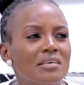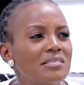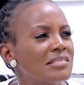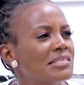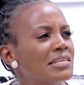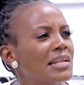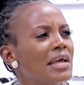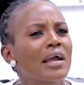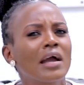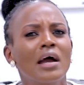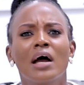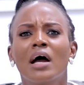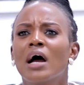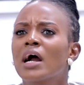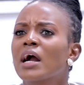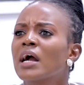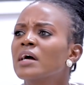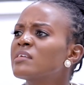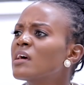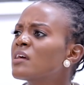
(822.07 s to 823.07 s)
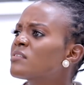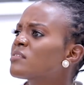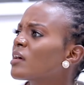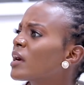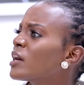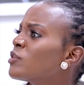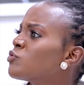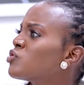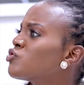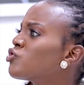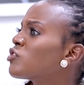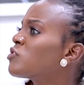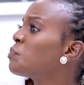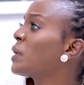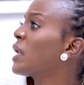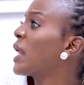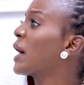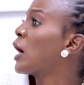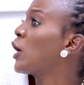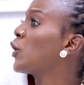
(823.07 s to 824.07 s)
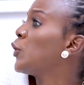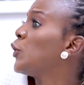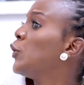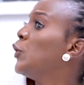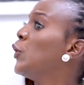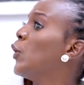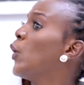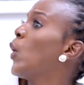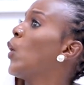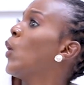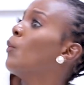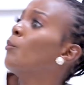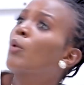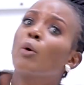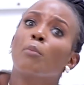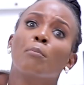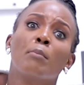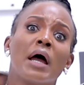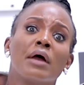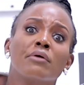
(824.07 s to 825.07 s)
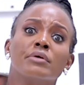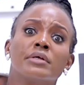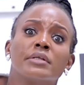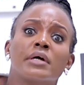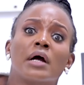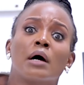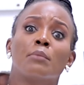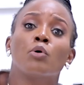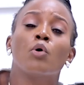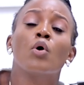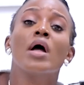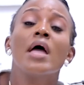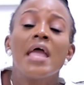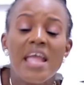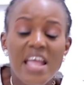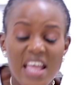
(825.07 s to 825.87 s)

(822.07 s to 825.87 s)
I was just like, can't we just be like a normal married couple?